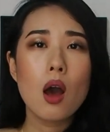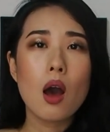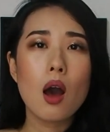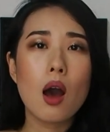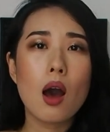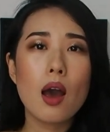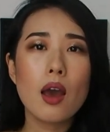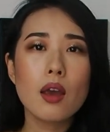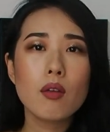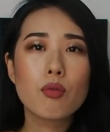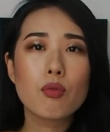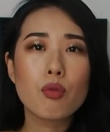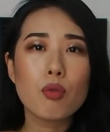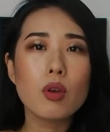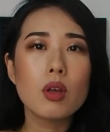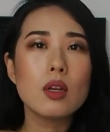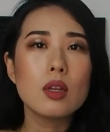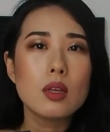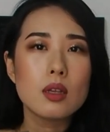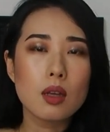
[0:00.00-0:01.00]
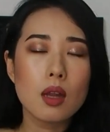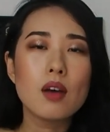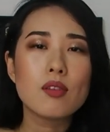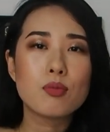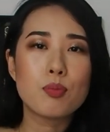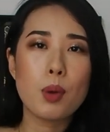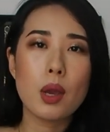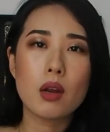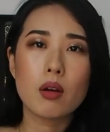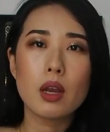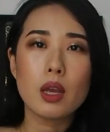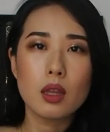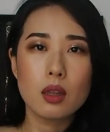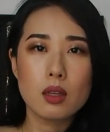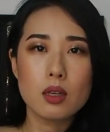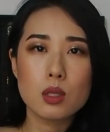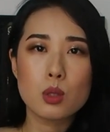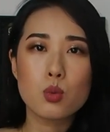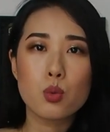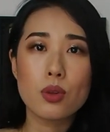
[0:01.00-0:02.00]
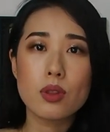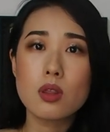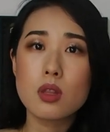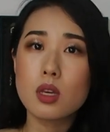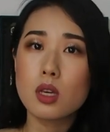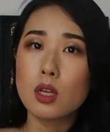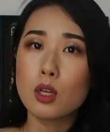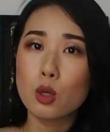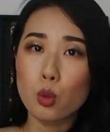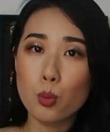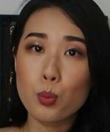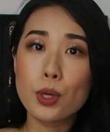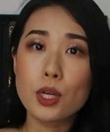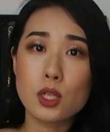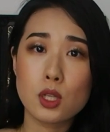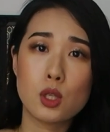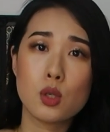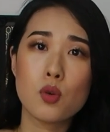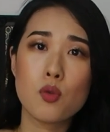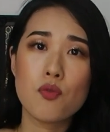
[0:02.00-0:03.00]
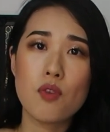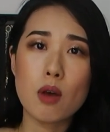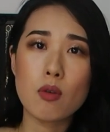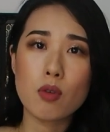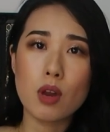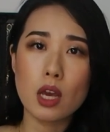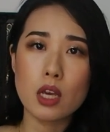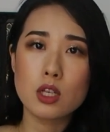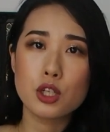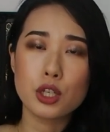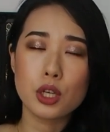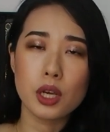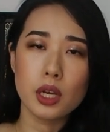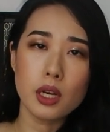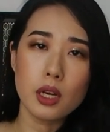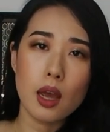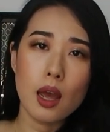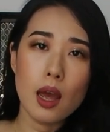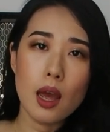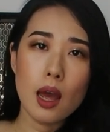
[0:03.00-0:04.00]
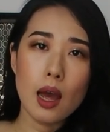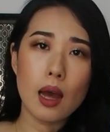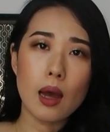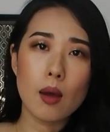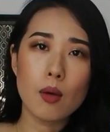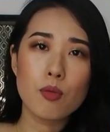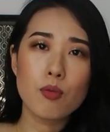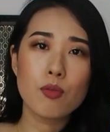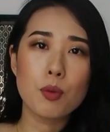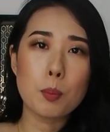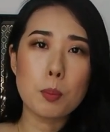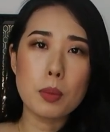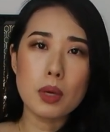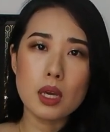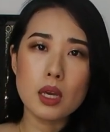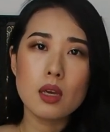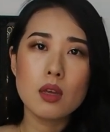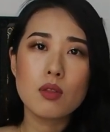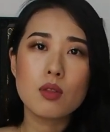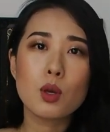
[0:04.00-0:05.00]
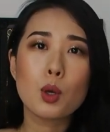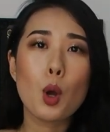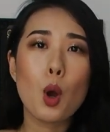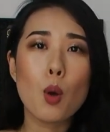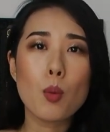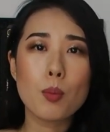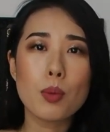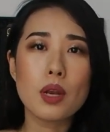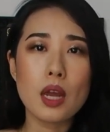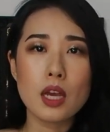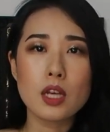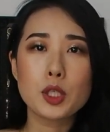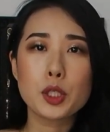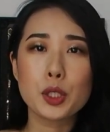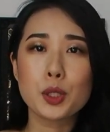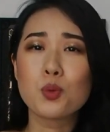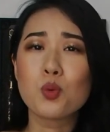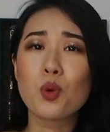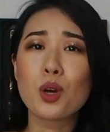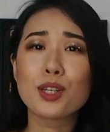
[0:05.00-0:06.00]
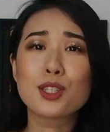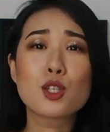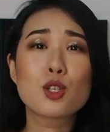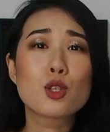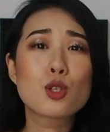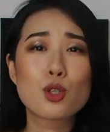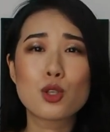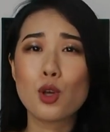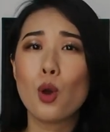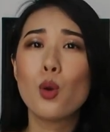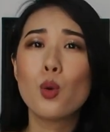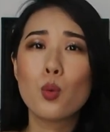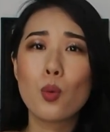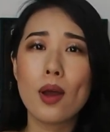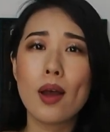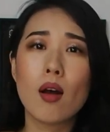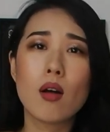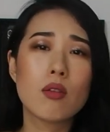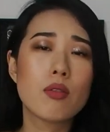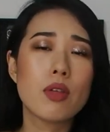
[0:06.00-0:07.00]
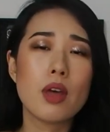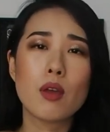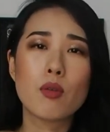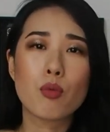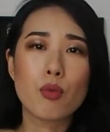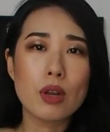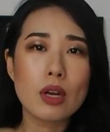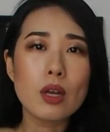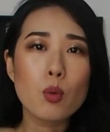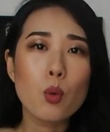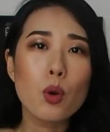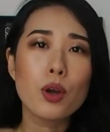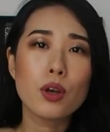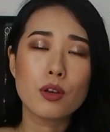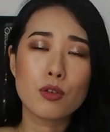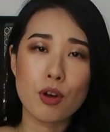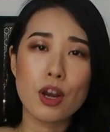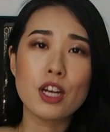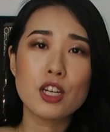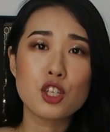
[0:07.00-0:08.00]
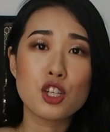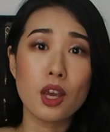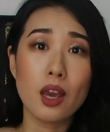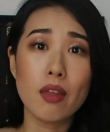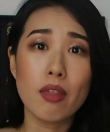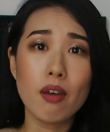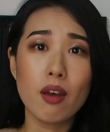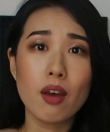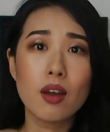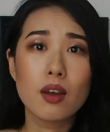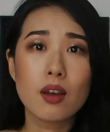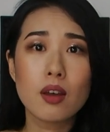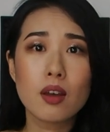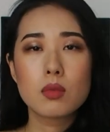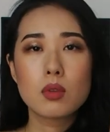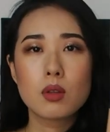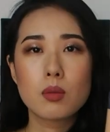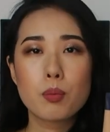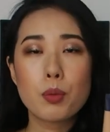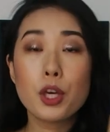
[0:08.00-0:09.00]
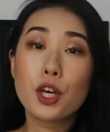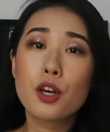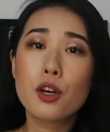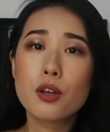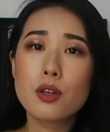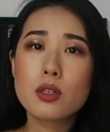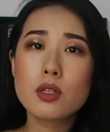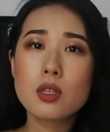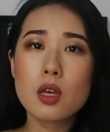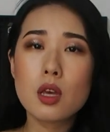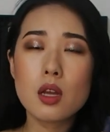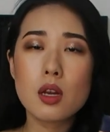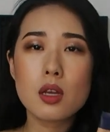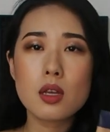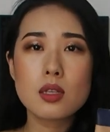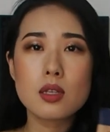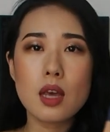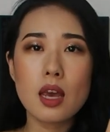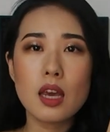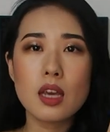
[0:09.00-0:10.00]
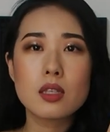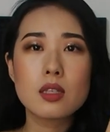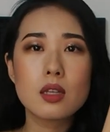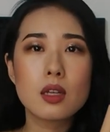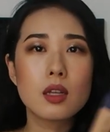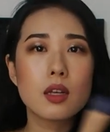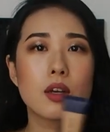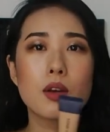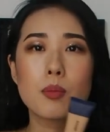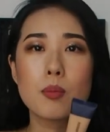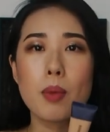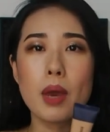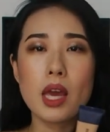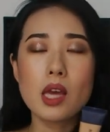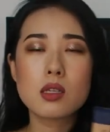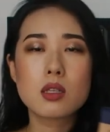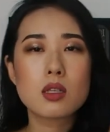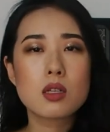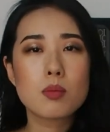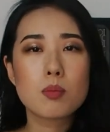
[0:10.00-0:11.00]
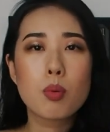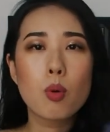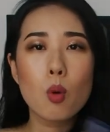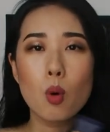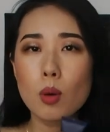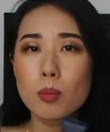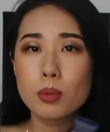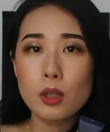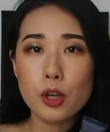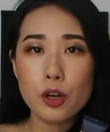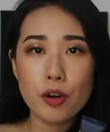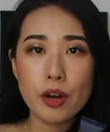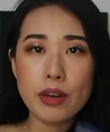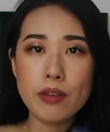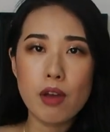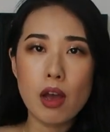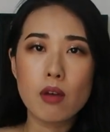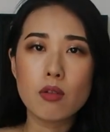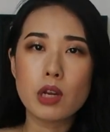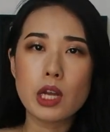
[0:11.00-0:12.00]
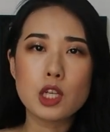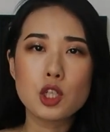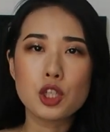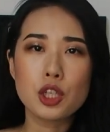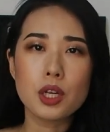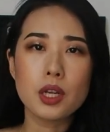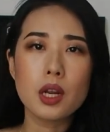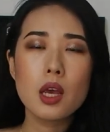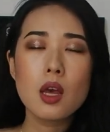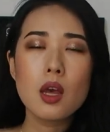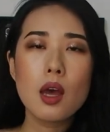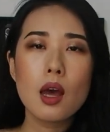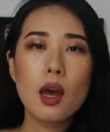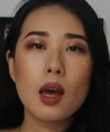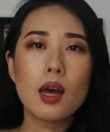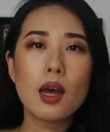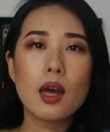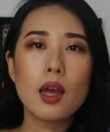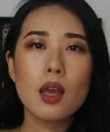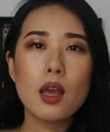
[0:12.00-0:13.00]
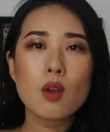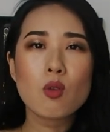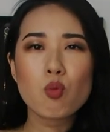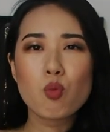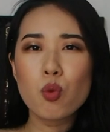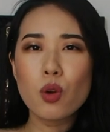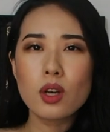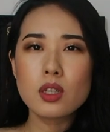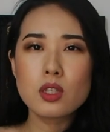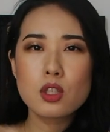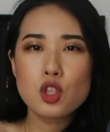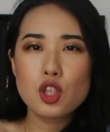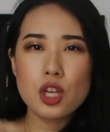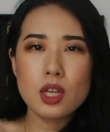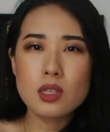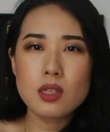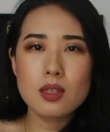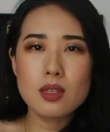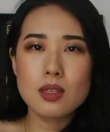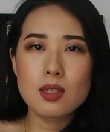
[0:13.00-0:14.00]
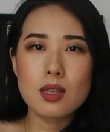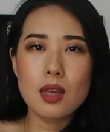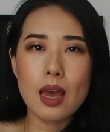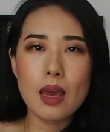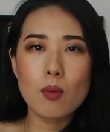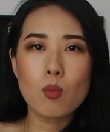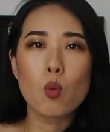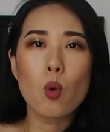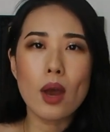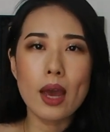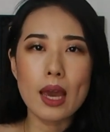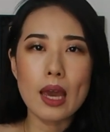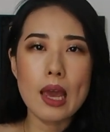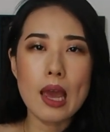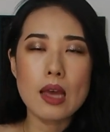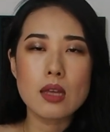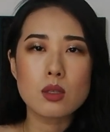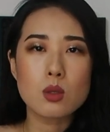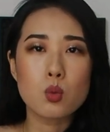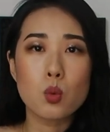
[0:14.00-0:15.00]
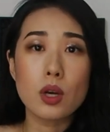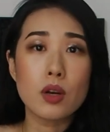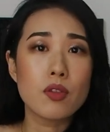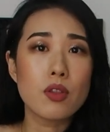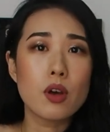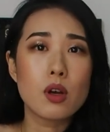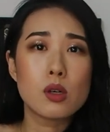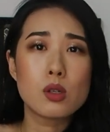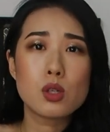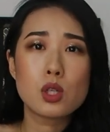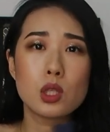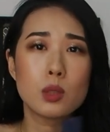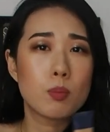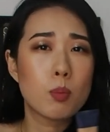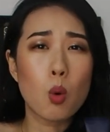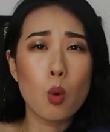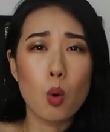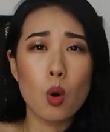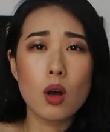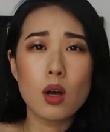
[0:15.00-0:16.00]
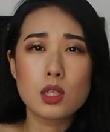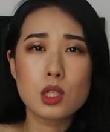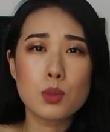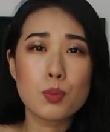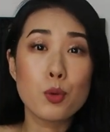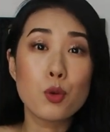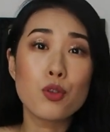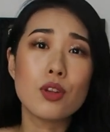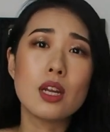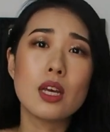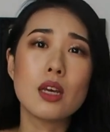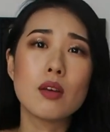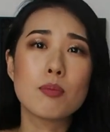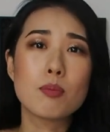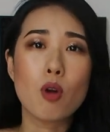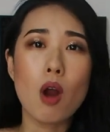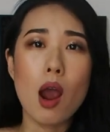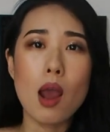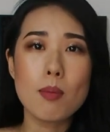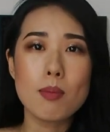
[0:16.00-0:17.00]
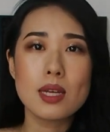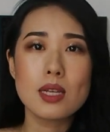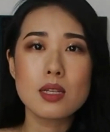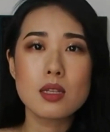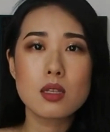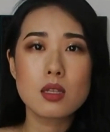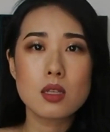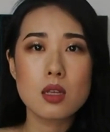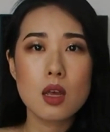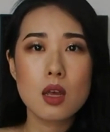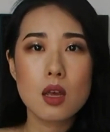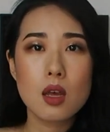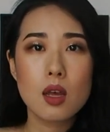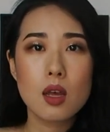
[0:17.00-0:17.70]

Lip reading: I really love pairing this with the Luminous Silk Foundation. For me, the combination works so well. They really work great together. Because it is a silicone-based pore blurring foundation, it works just the same way as one of those pore smoothing primers.